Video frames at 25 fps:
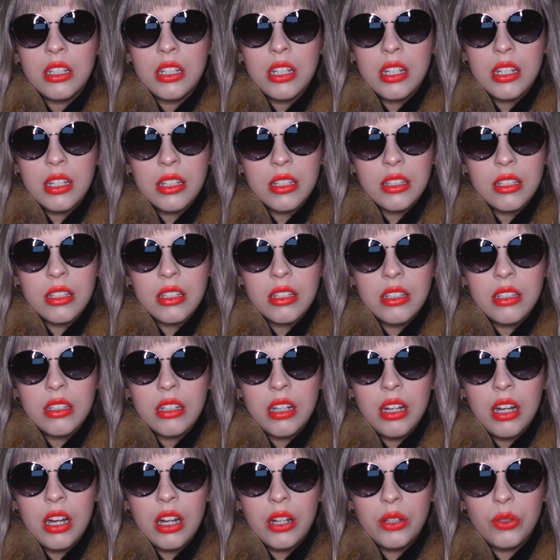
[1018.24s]
is
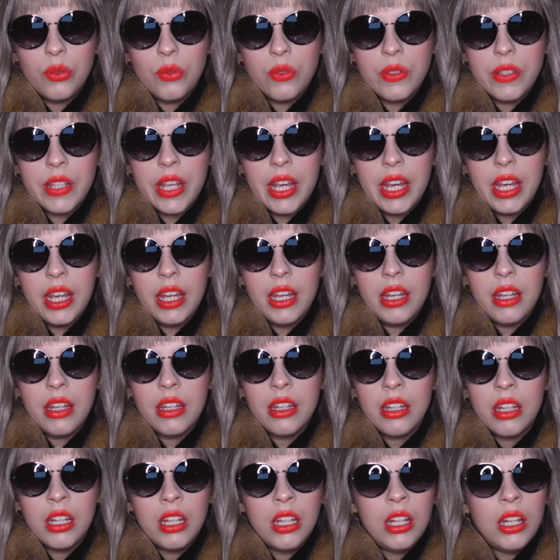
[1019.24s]
hard to say.
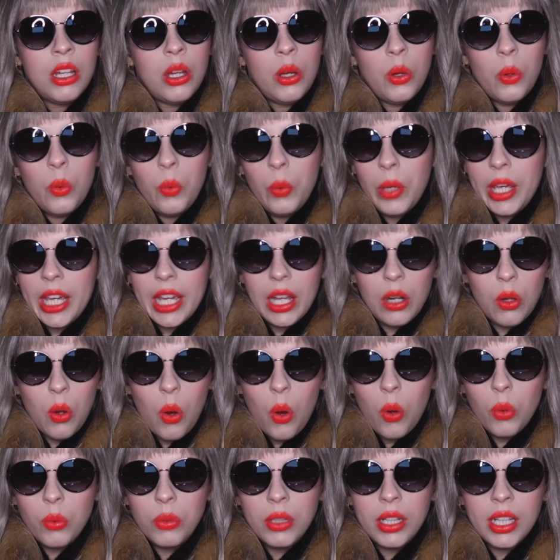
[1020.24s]
We can
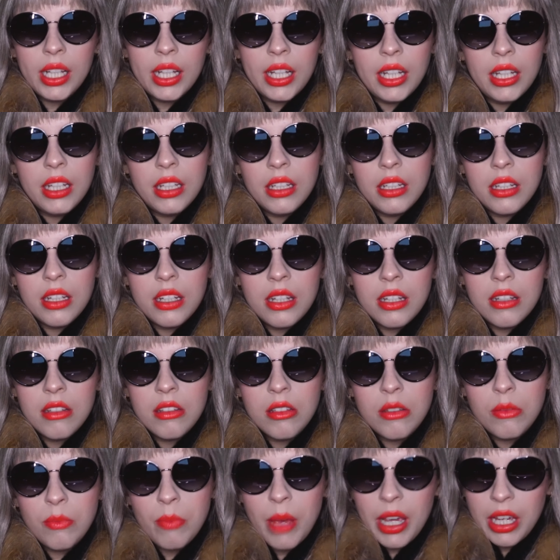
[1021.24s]
only
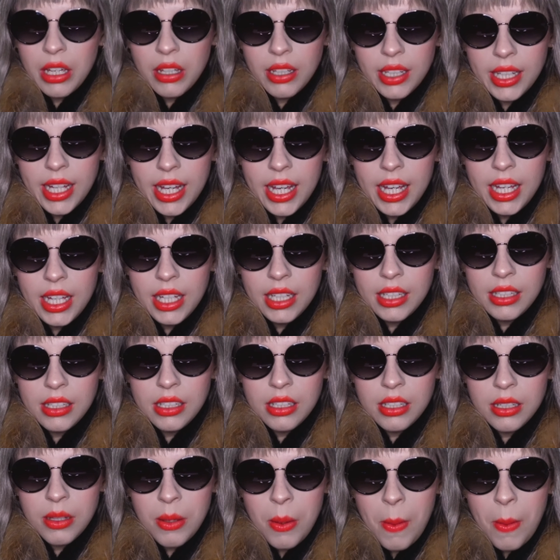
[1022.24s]
speculate.